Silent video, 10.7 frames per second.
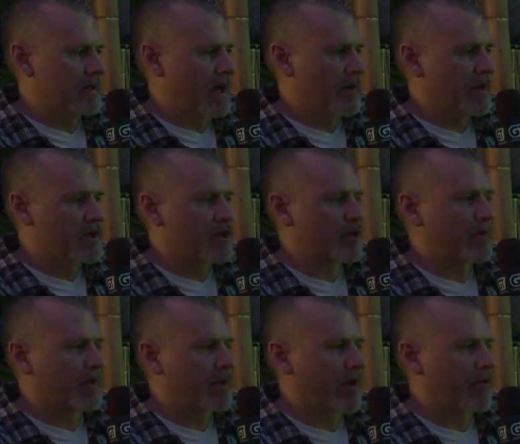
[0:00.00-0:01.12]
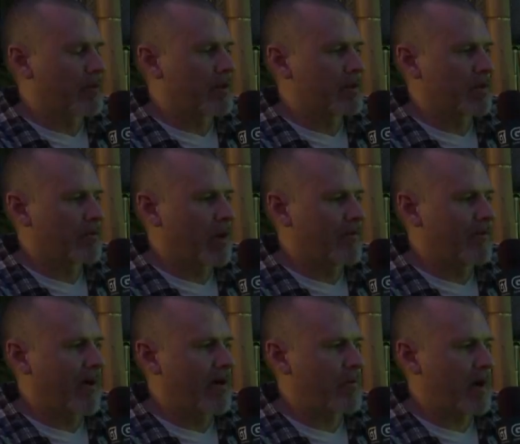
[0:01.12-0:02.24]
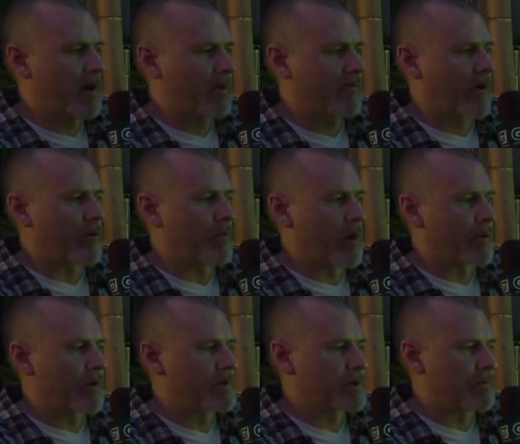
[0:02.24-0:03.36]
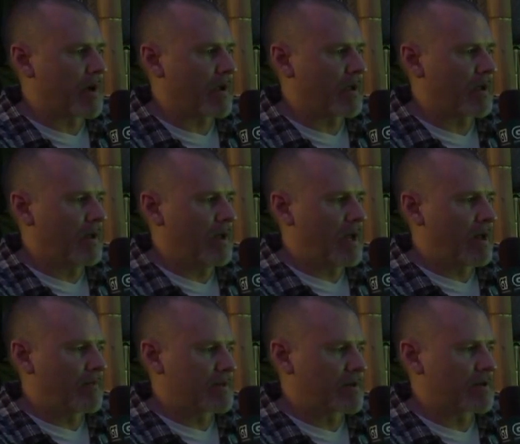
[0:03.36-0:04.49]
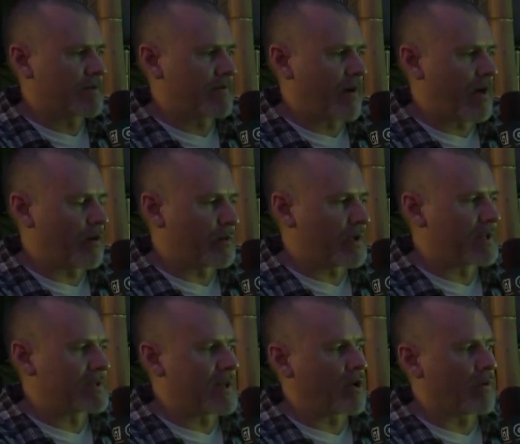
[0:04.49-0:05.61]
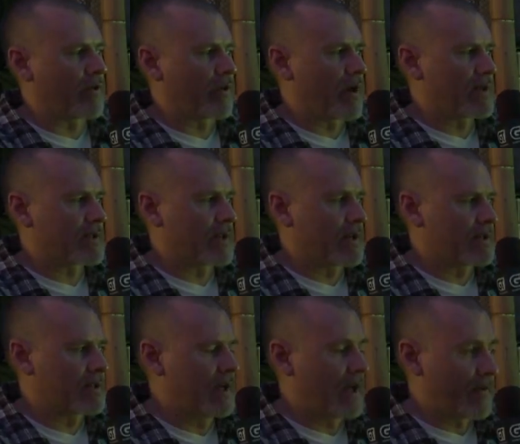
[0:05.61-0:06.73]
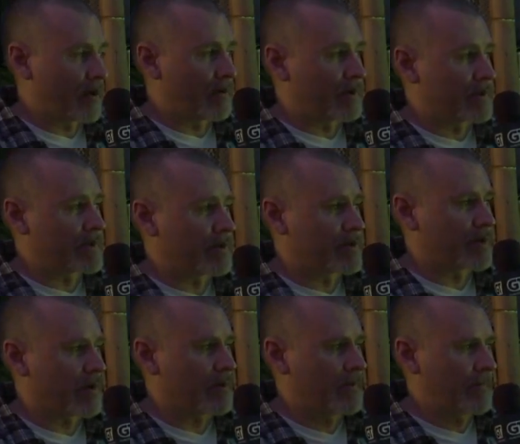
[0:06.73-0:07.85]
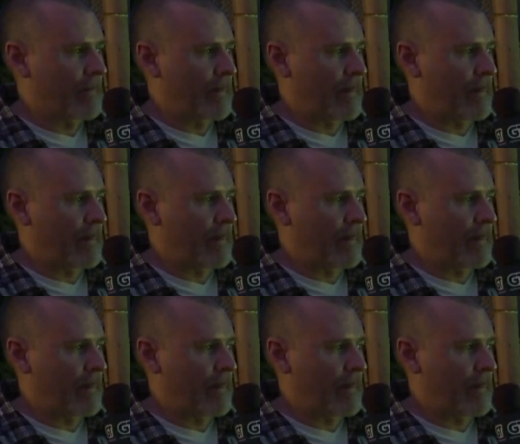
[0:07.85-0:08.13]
Got to be extremely careful because we brought fire back and fire propagation back. And if he starts a fire, it'll begin to take over the grasslands, and then it'll be in serious trouble.